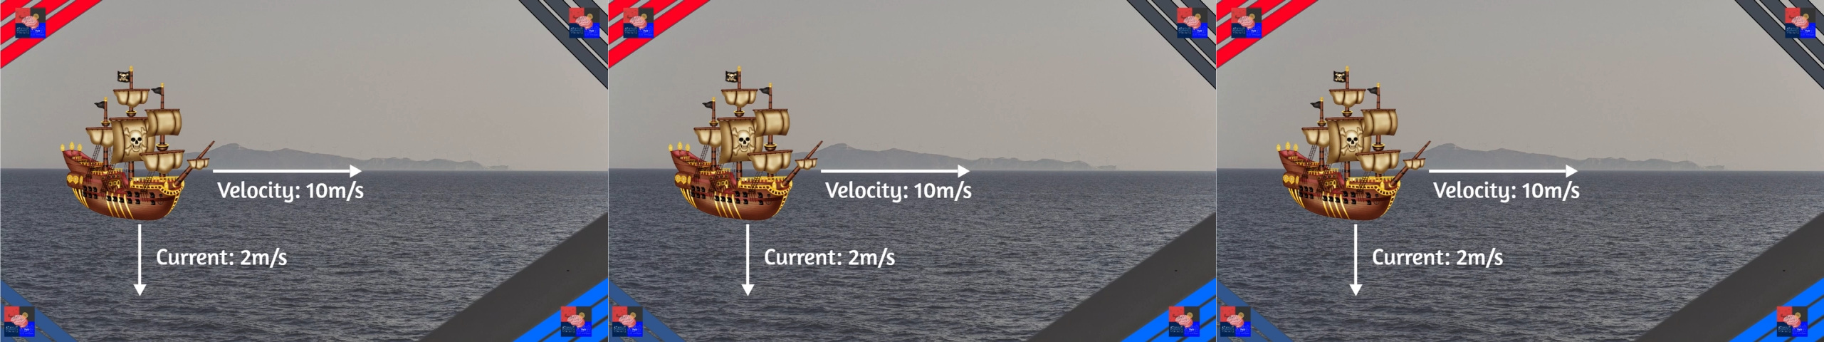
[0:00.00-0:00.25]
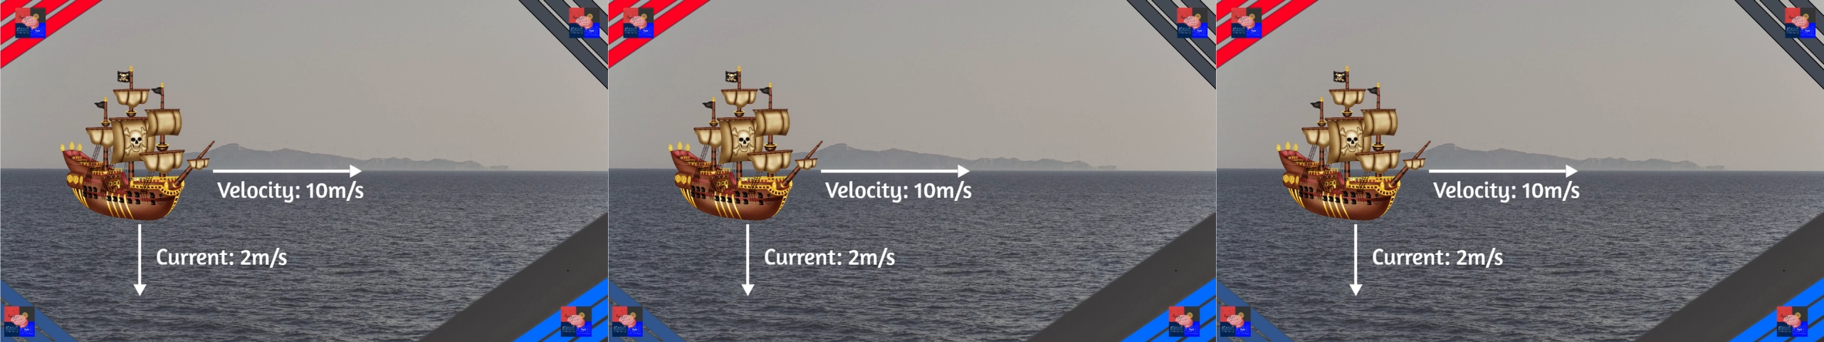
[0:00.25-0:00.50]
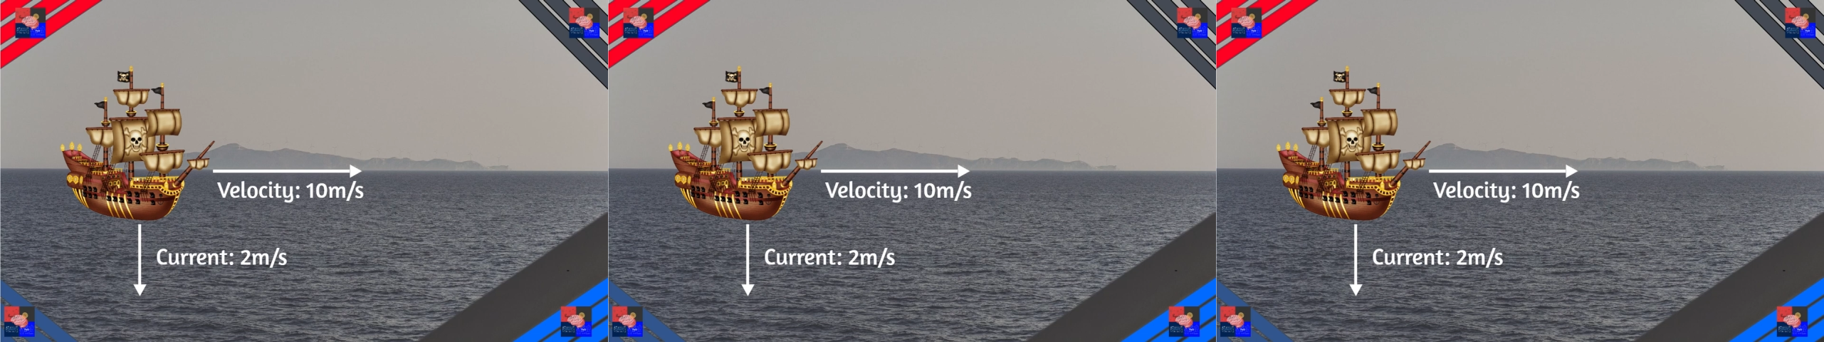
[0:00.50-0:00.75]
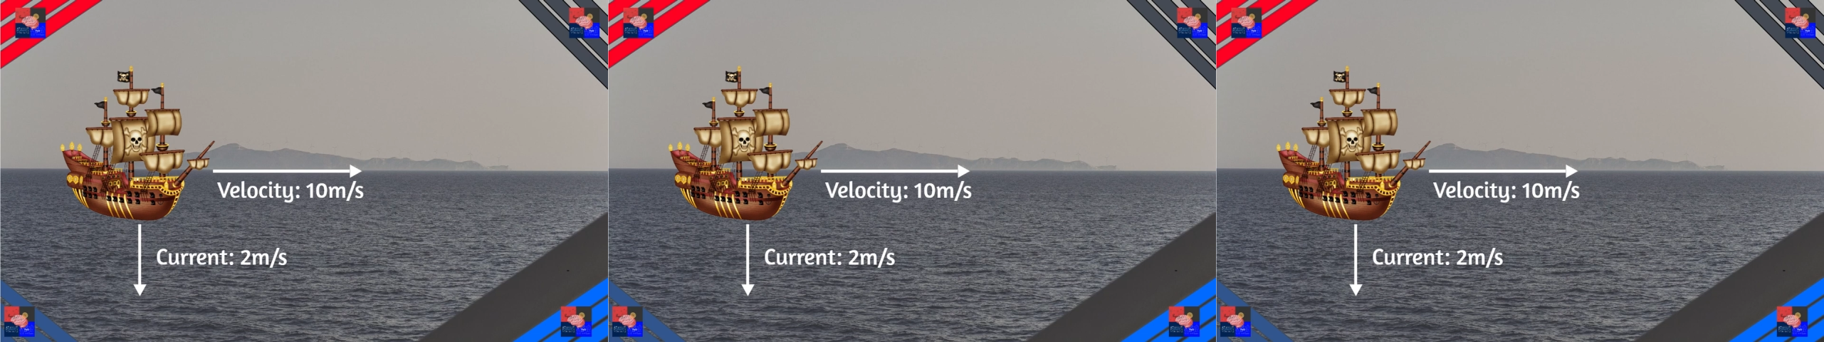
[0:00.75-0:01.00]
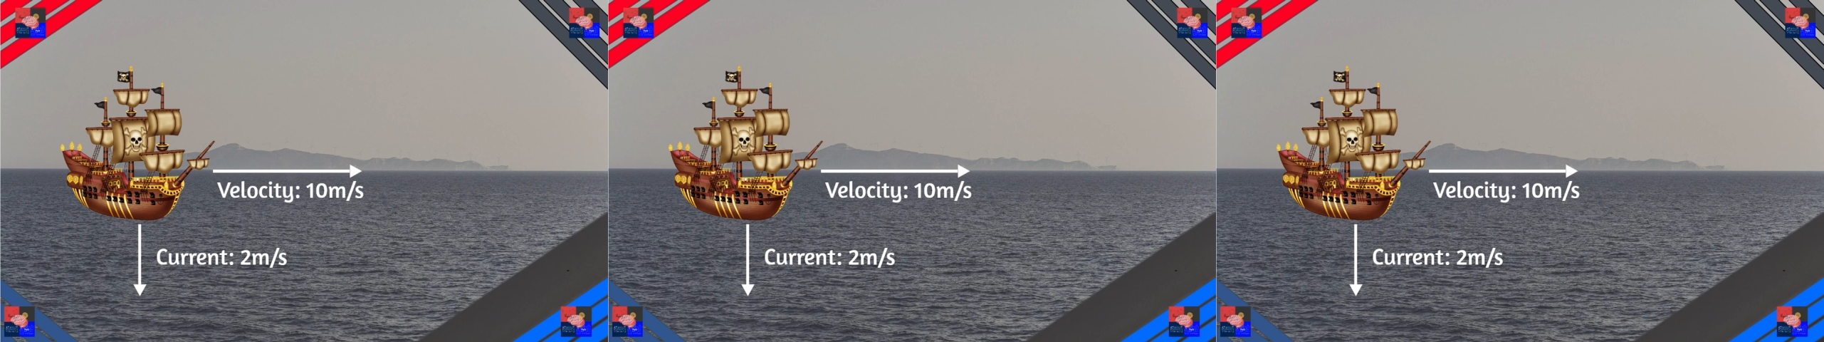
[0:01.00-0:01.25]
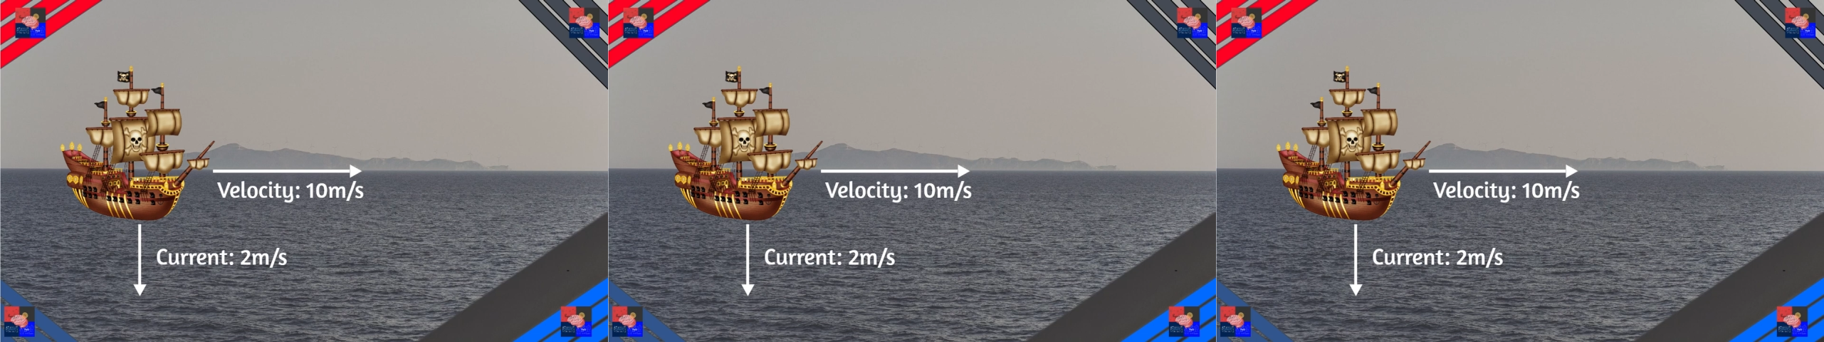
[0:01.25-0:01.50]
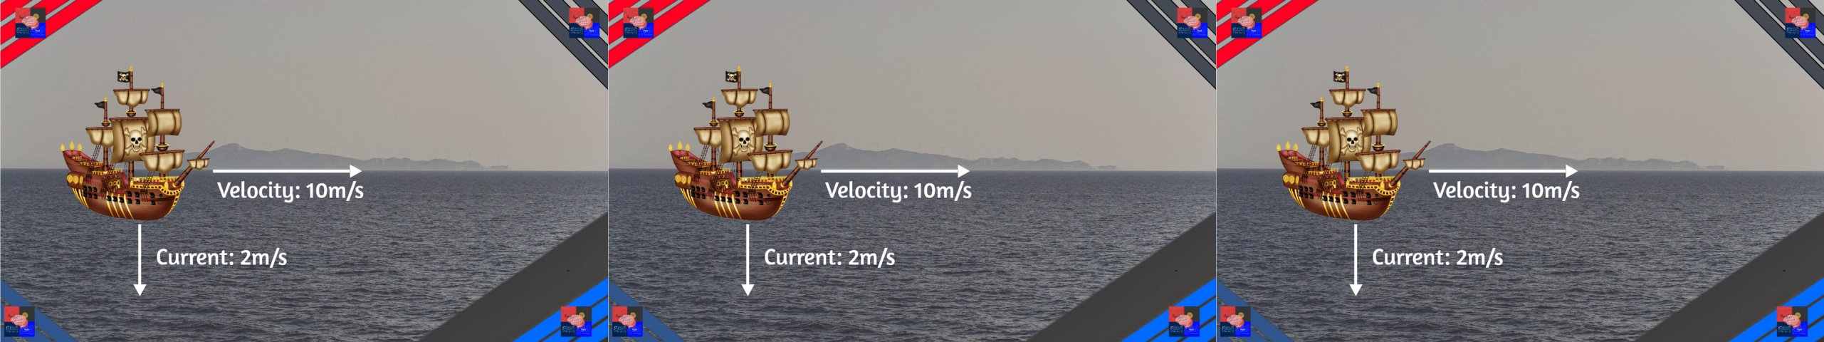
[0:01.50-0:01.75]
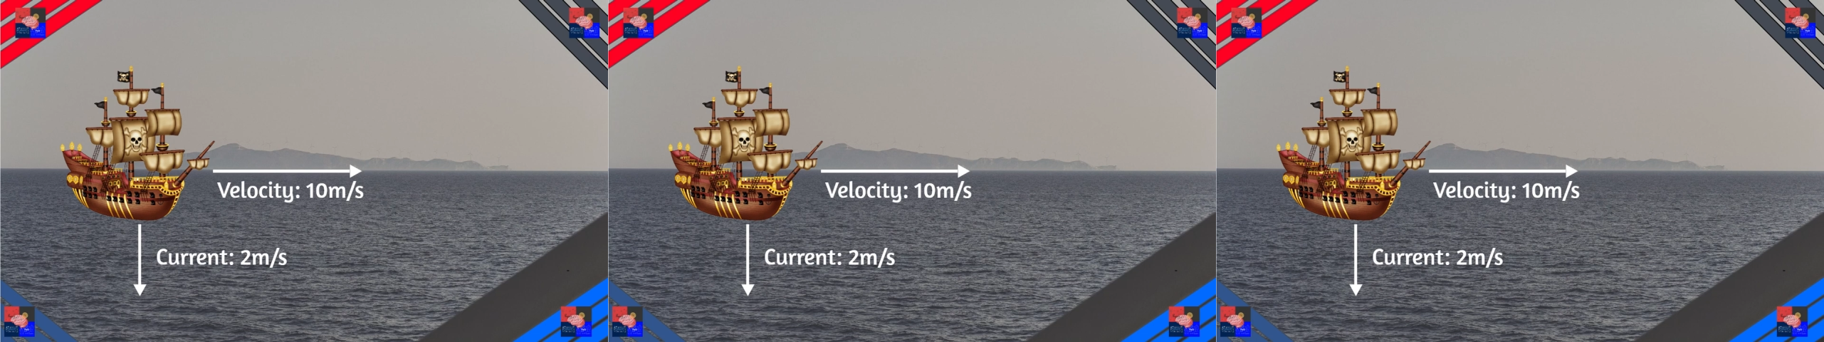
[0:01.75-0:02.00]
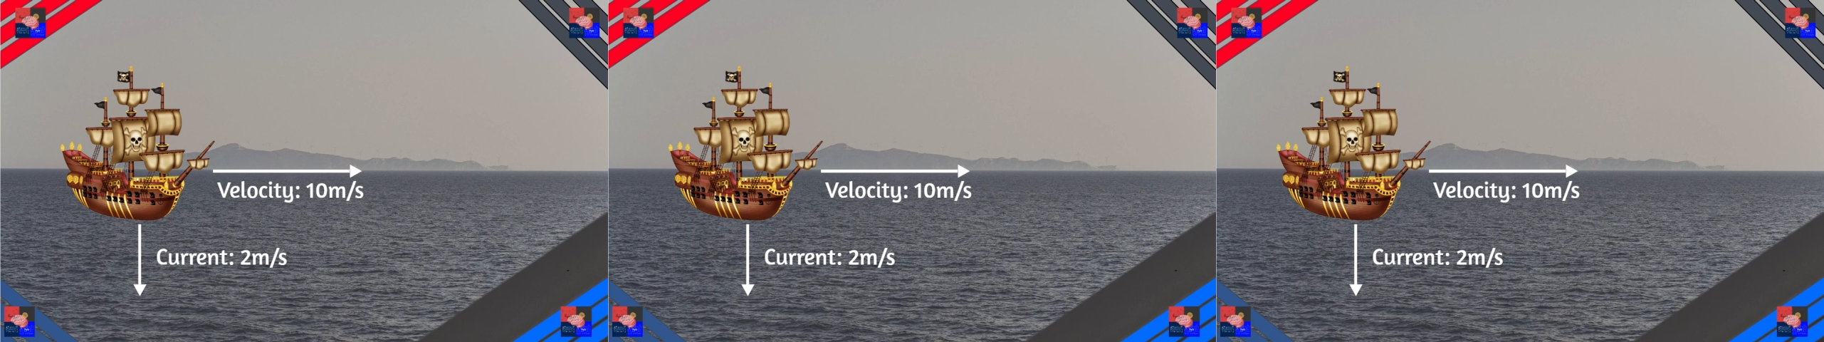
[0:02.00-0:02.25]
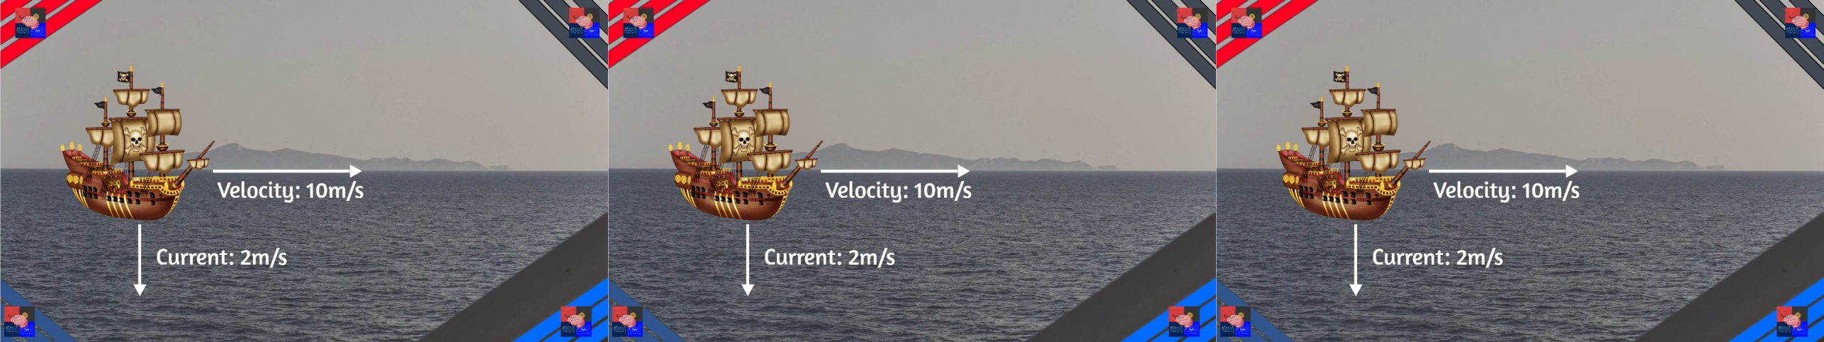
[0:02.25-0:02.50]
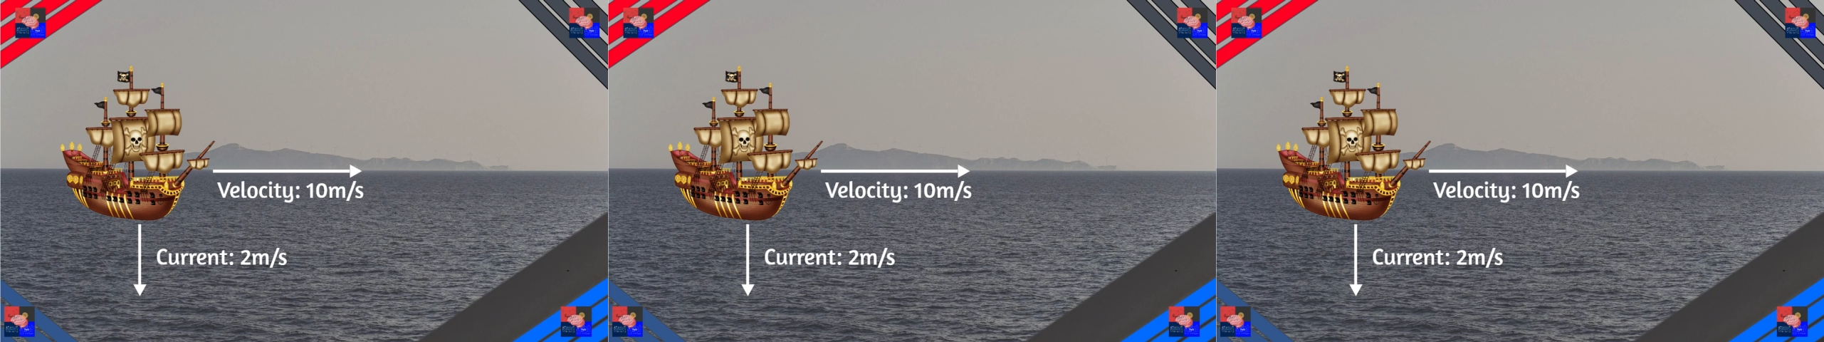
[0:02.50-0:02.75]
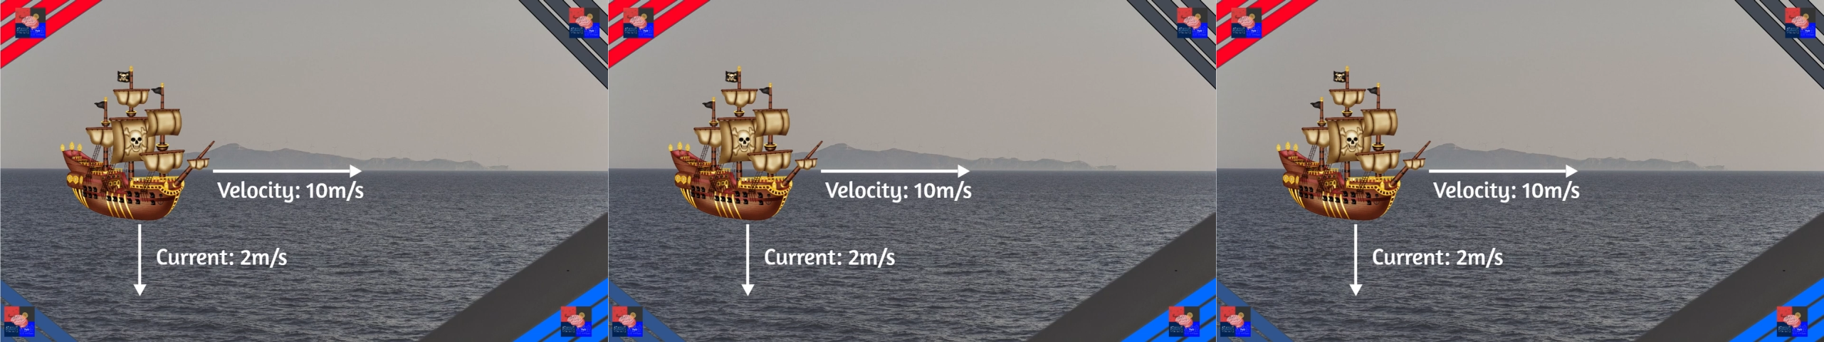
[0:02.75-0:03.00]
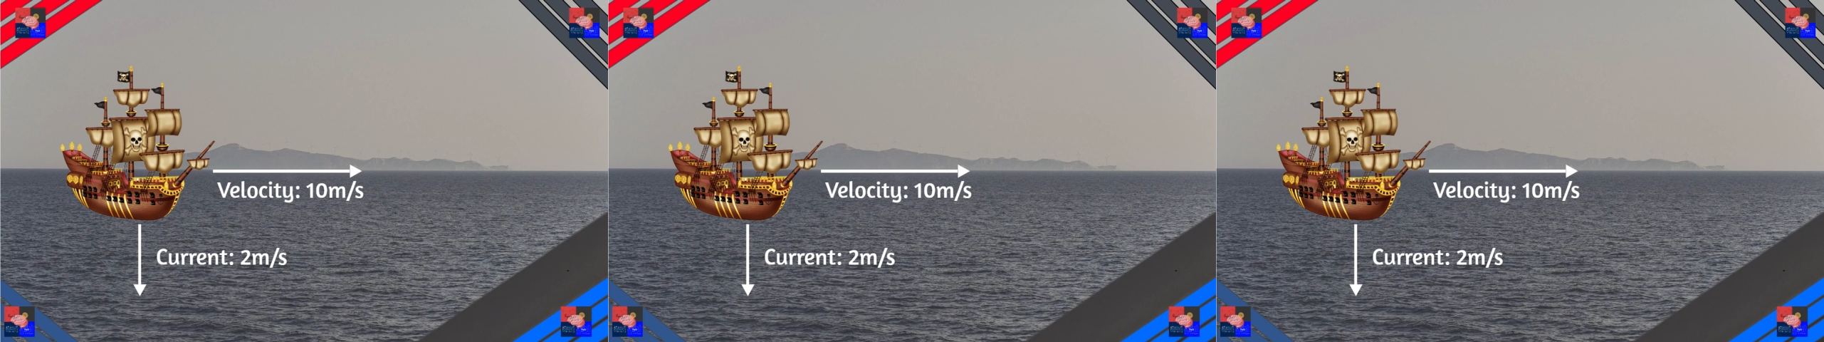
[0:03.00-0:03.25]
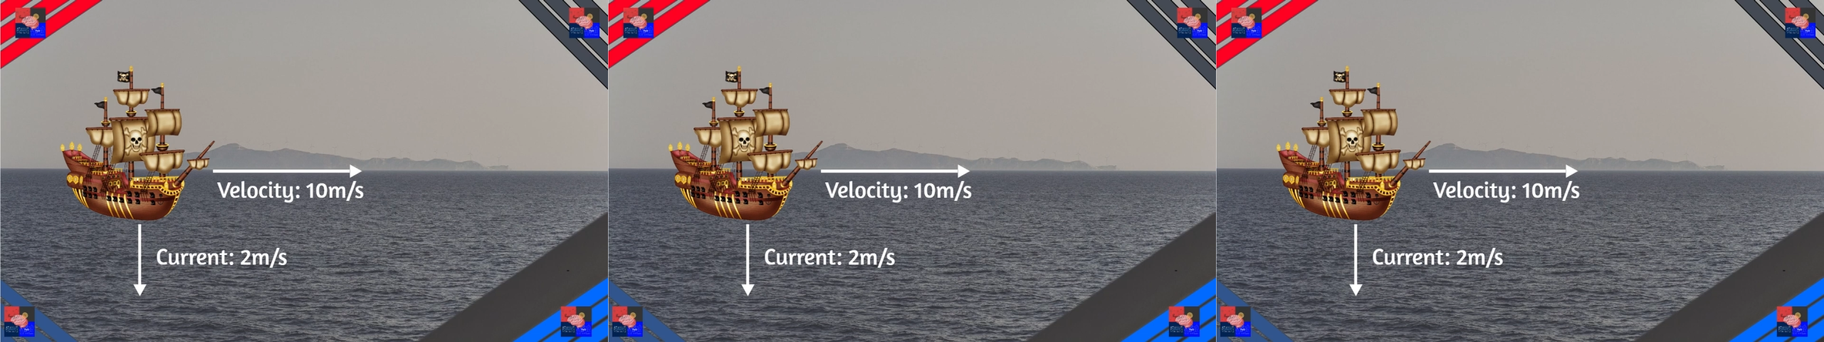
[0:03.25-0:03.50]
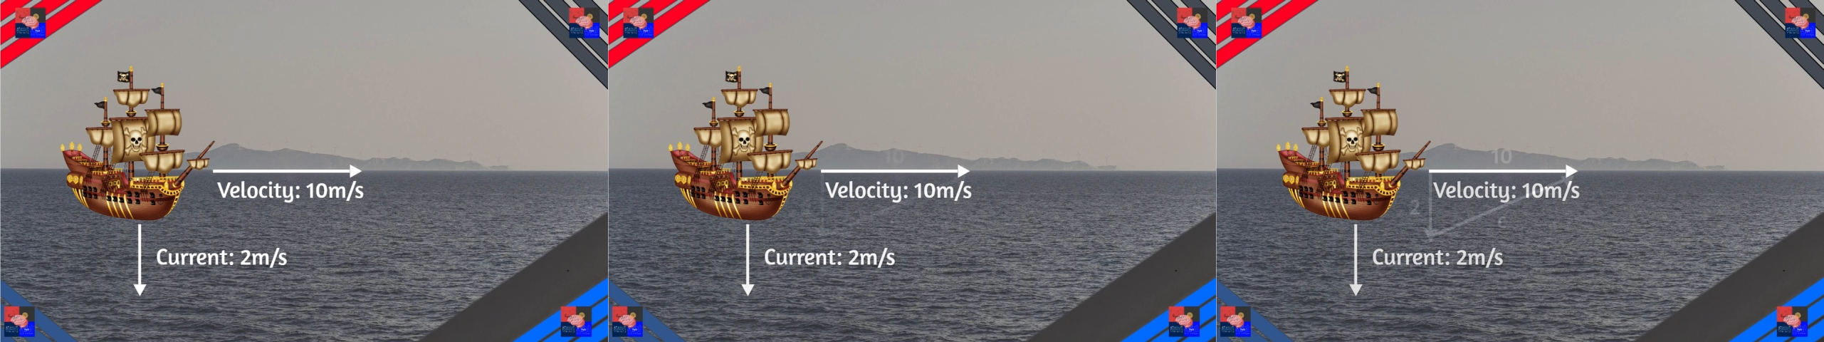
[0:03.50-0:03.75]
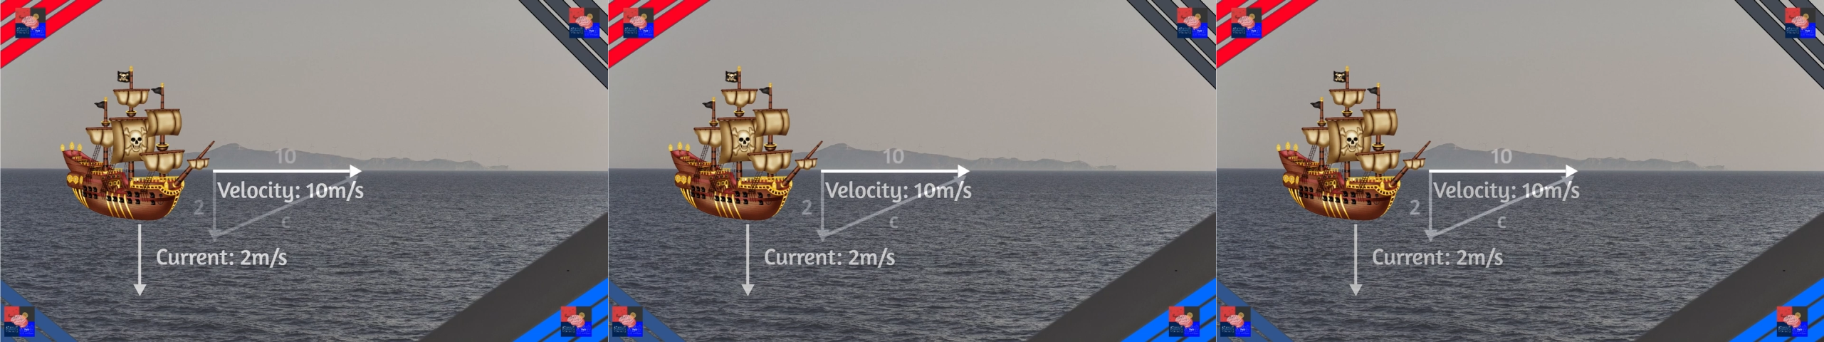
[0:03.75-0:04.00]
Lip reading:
[unreadable: no face in view]